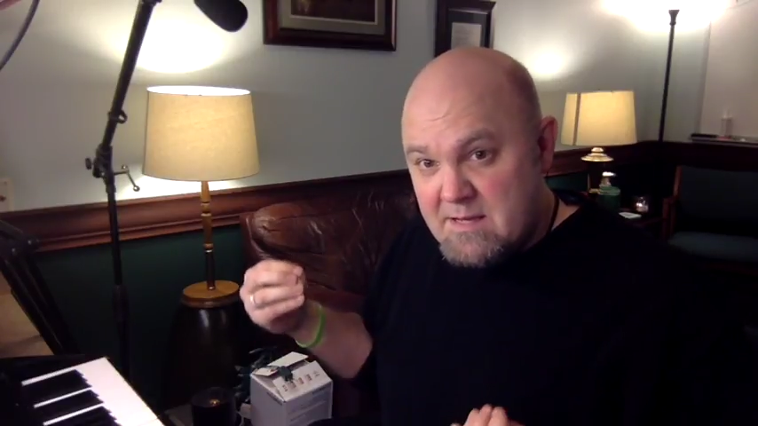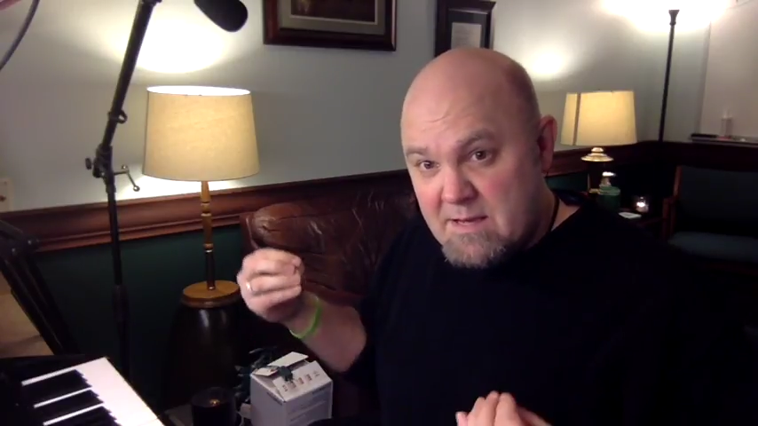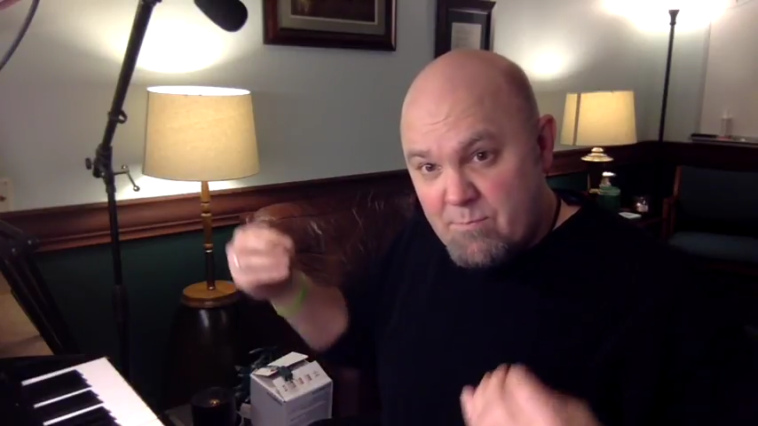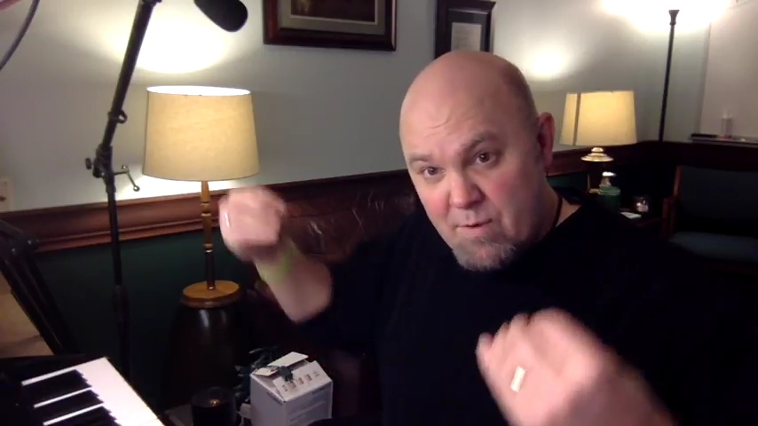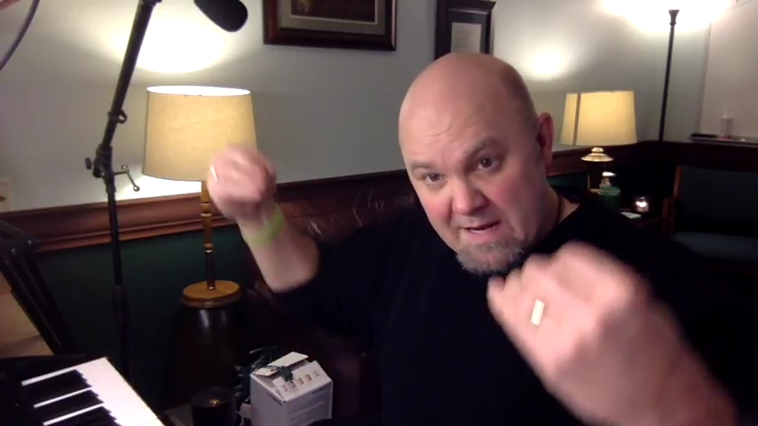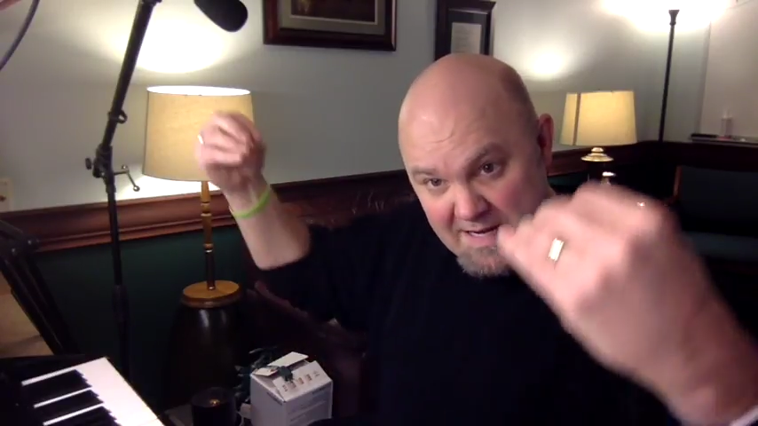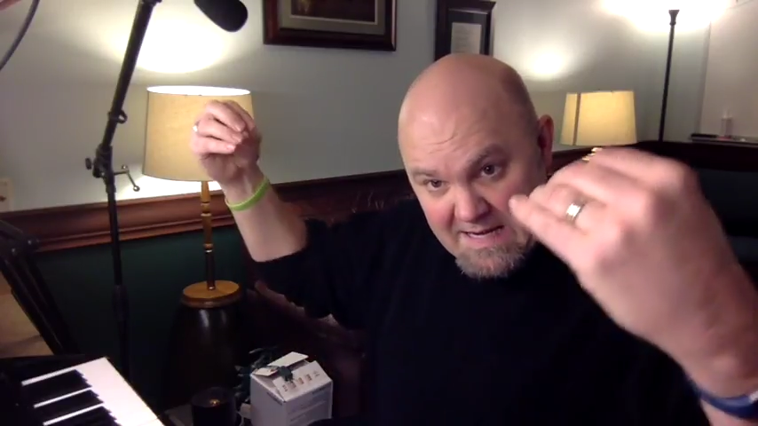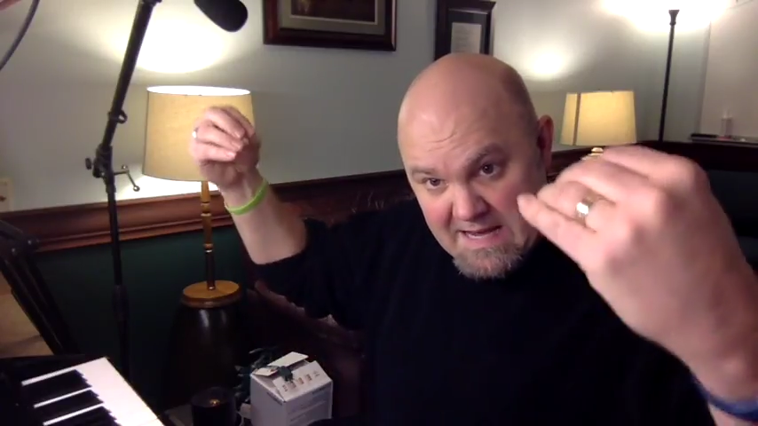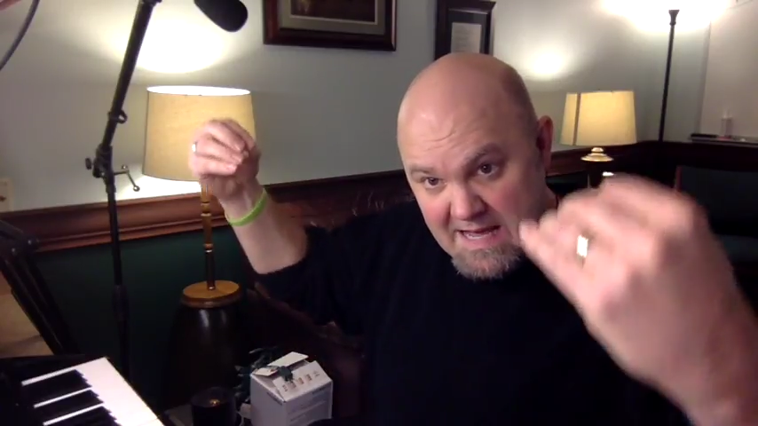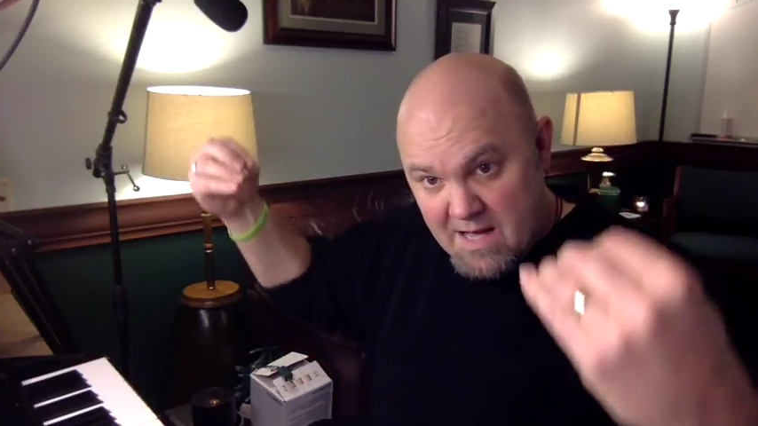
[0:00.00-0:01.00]
and bring
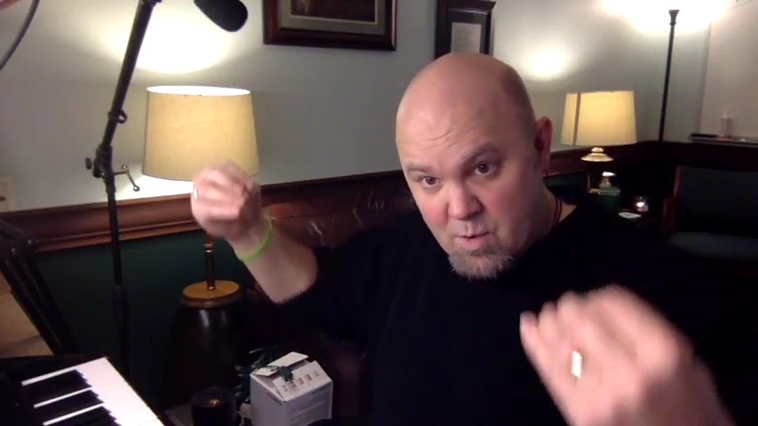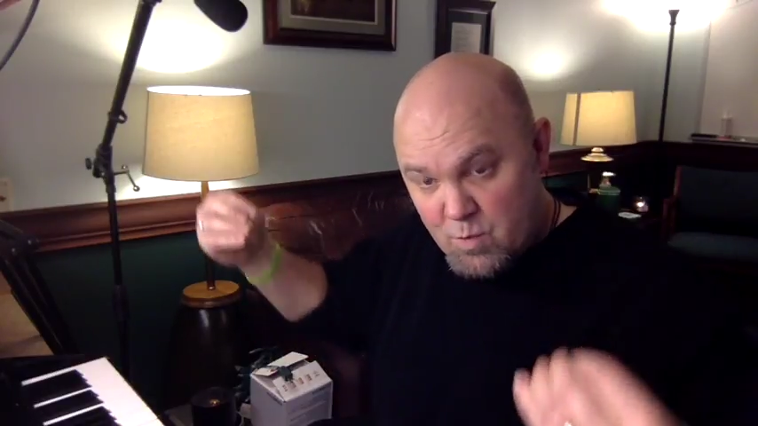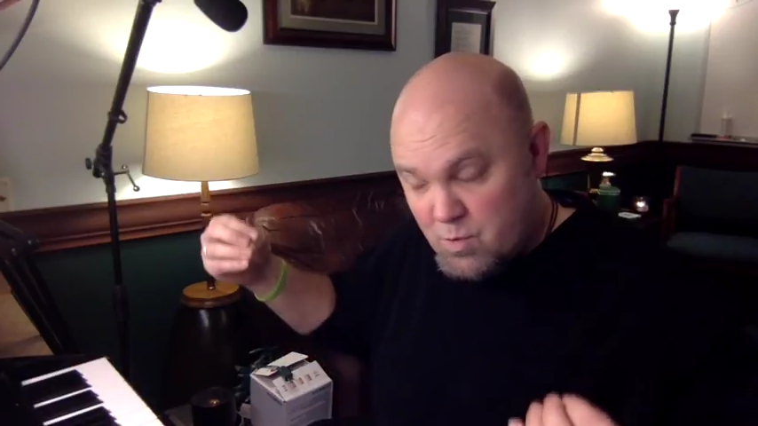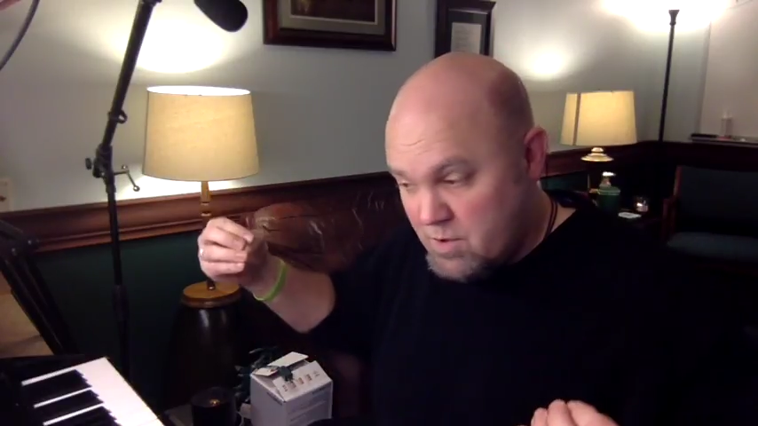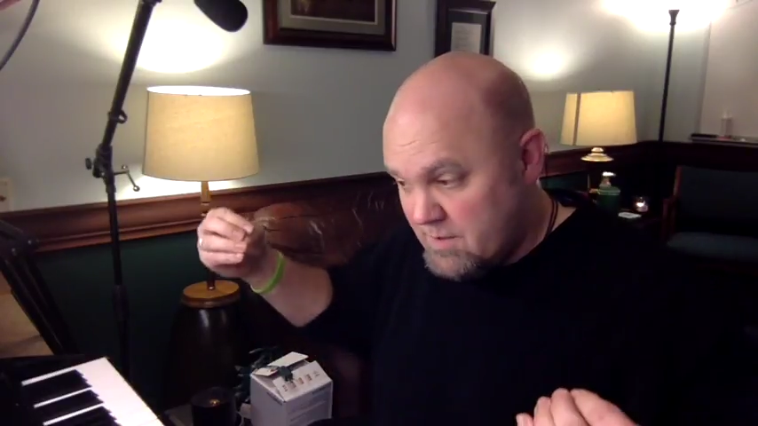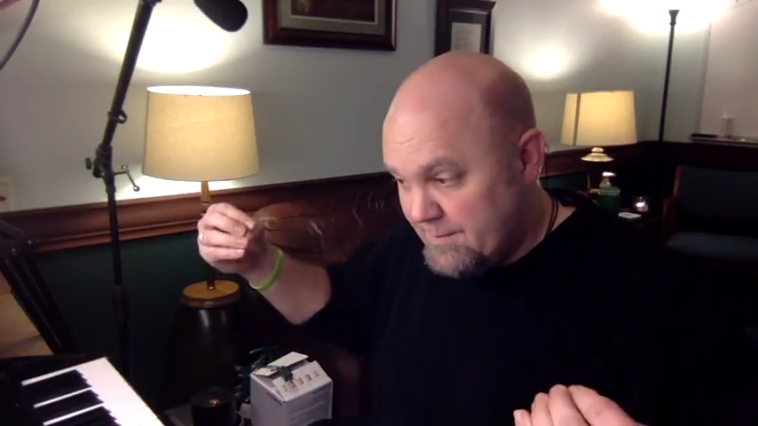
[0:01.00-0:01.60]
it down.